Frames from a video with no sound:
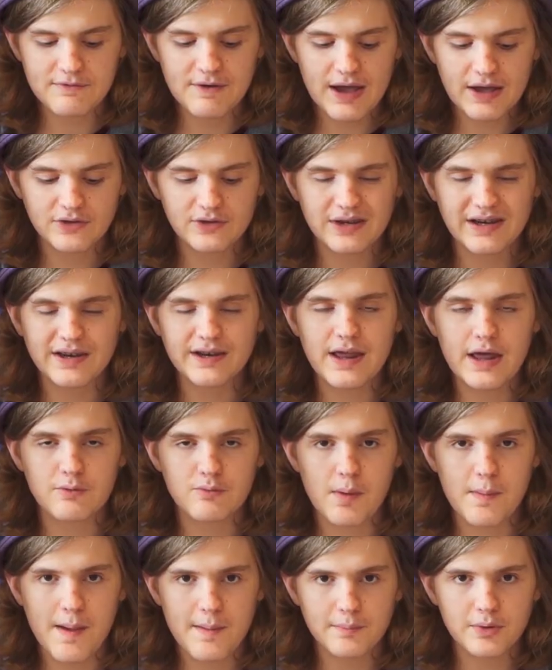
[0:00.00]
And the fact that
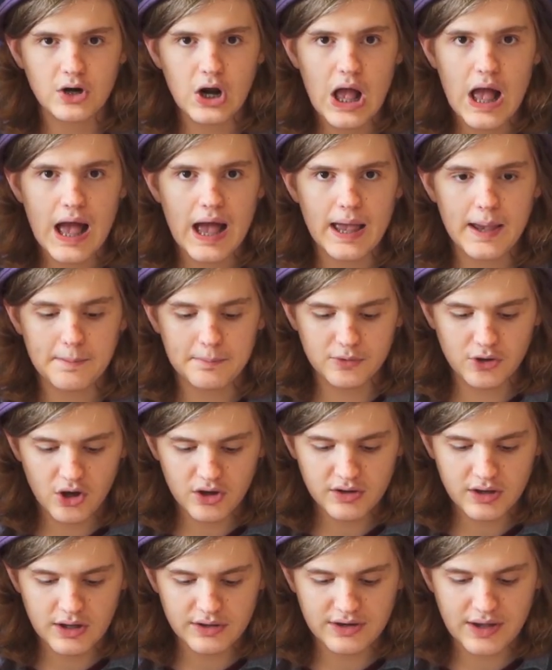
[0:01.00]
there's 45
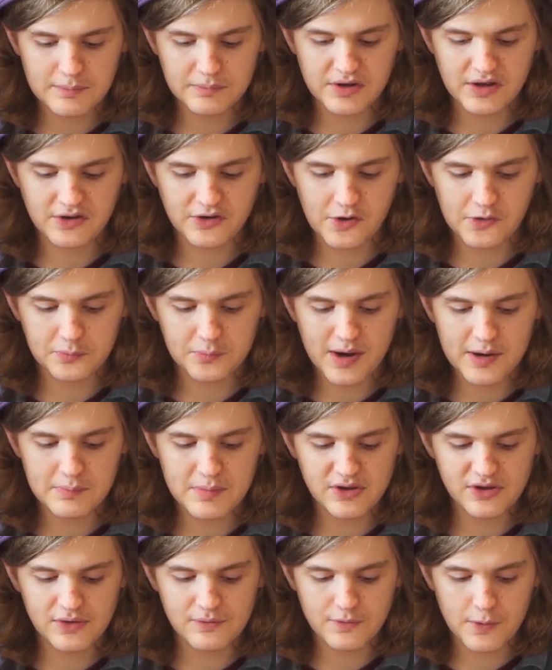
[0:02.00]
seconds of
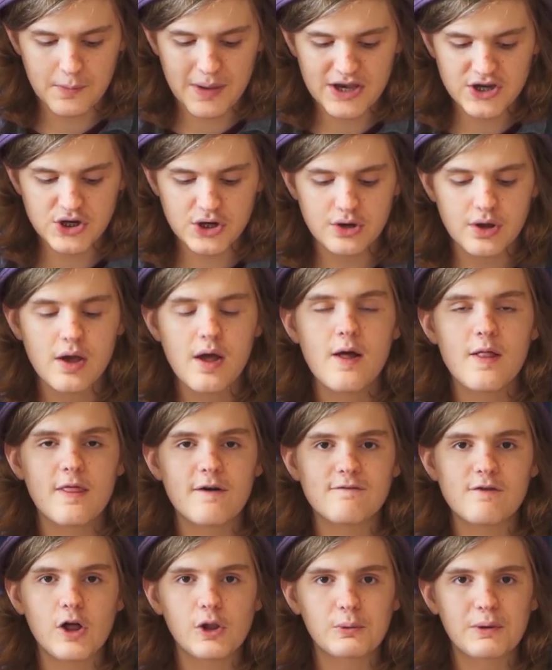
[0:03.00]
disclaimer before it
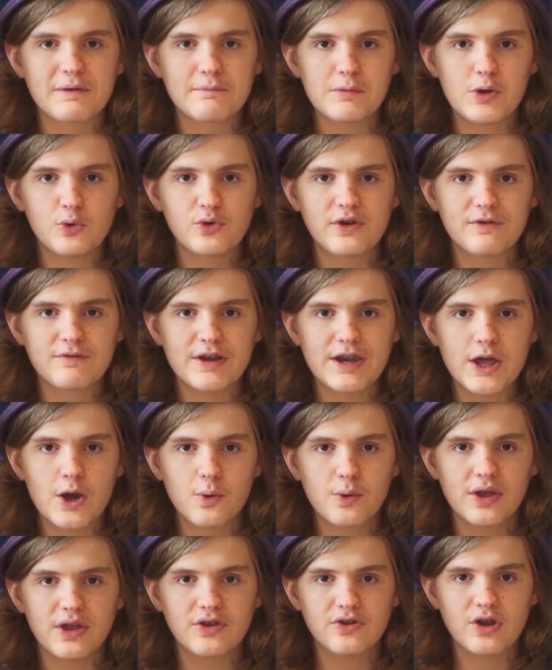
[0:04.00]
is just like,
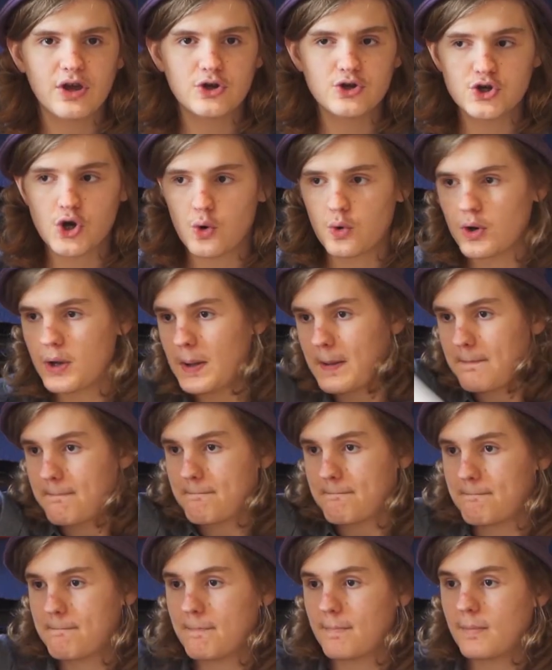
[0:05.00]
you want to get right
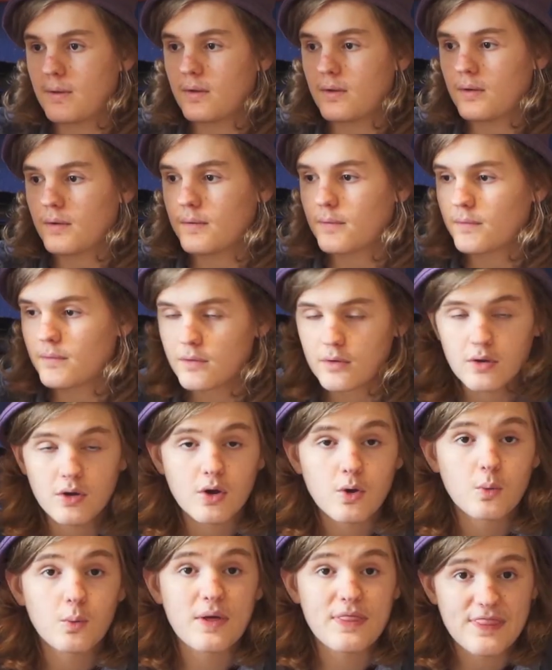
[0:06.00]
into it. I just think how
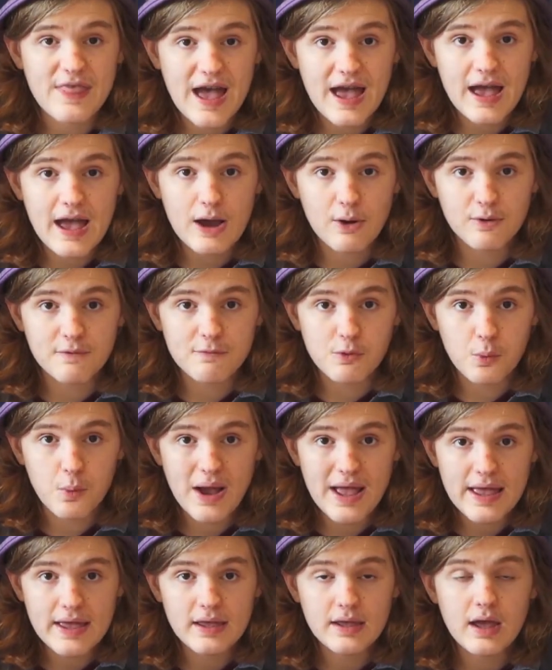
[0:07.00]
many viewers
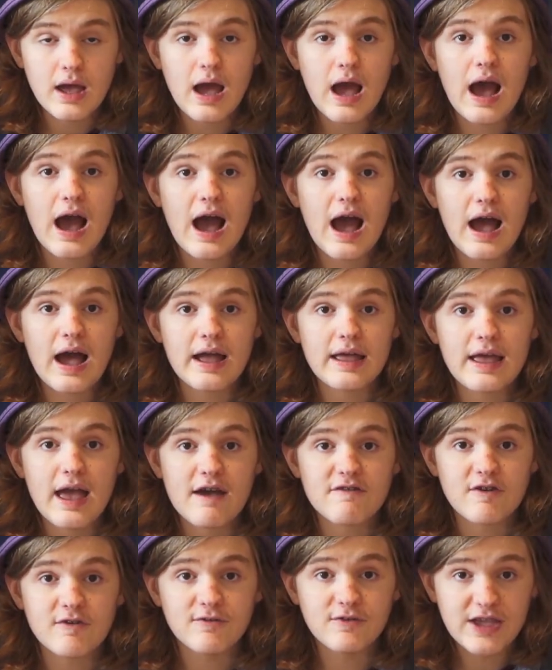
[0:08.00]
have clicked on that video
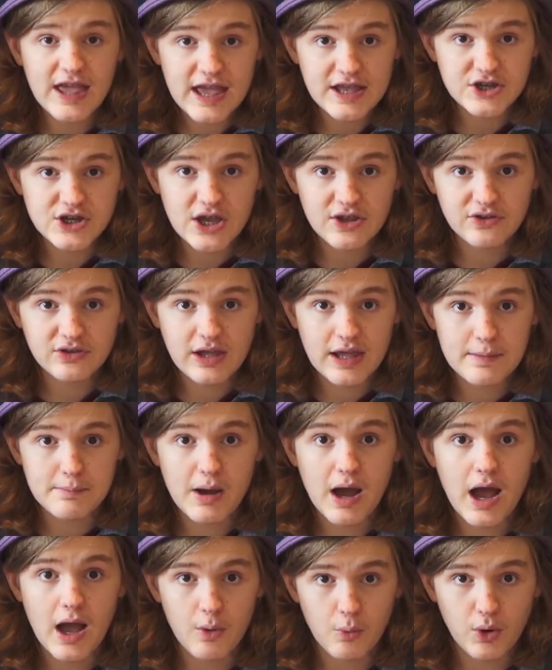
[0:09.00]
and gone,
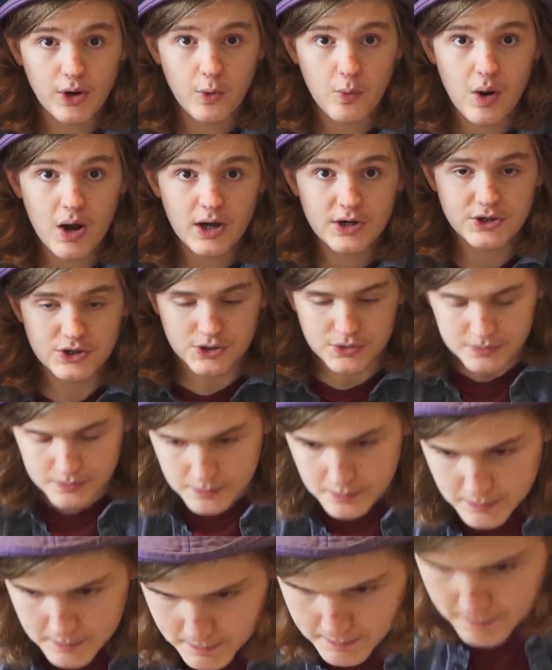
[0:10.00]
oh, this disclaimer is boring,